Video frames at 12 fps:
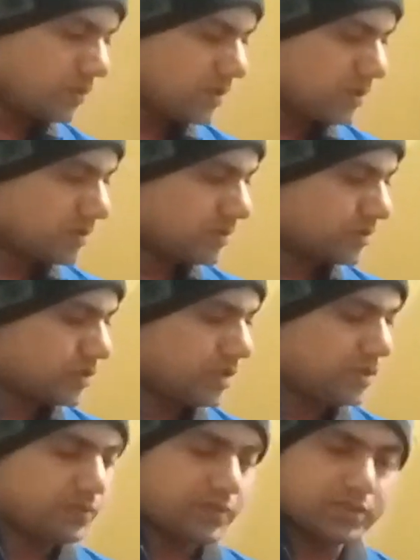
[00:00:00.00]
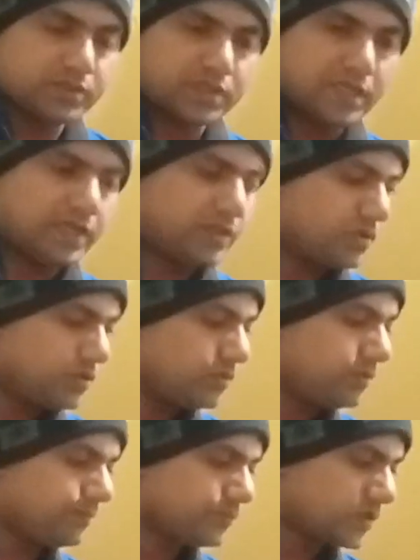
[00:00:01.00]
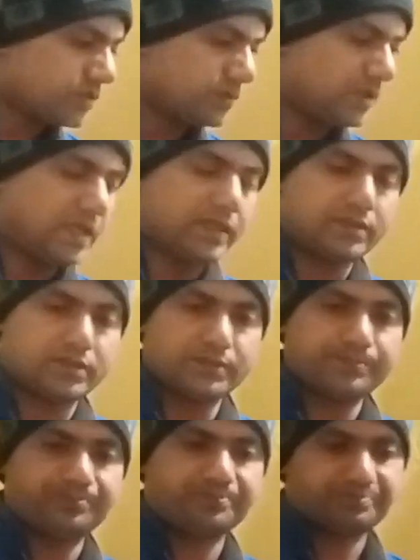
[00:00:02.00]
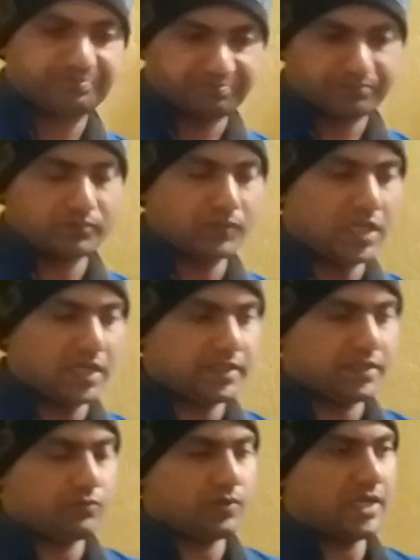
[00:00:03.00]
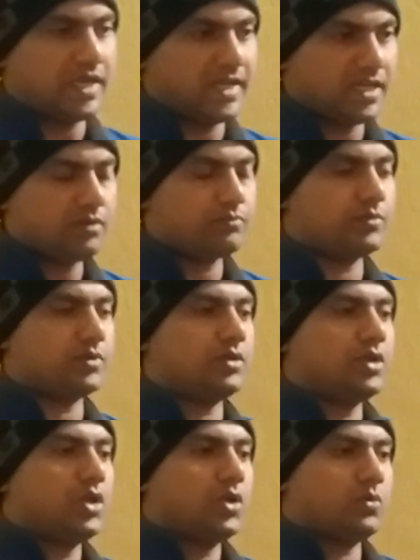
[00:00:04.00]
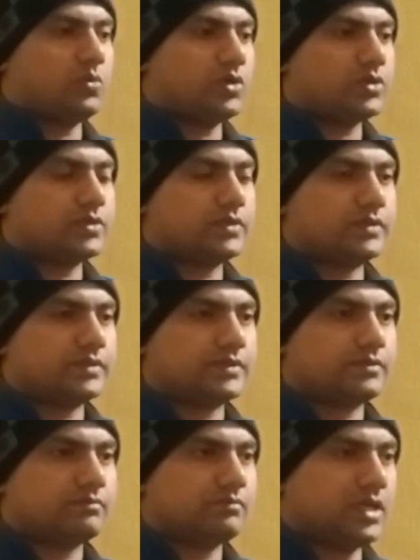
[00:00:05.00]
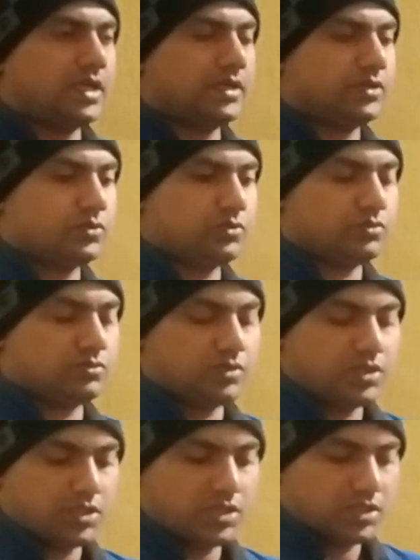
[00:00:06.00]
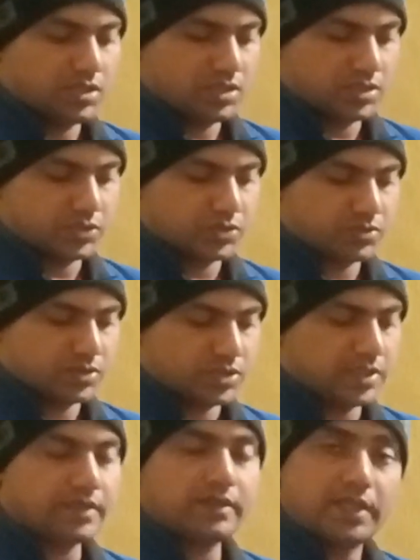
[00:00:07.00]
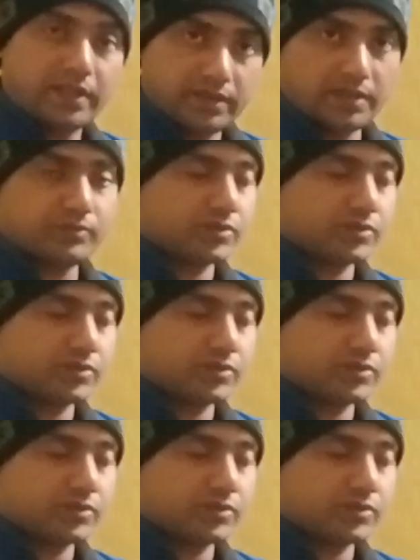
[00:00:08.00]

So what trade unions can do so that that it will help workers and to strengthen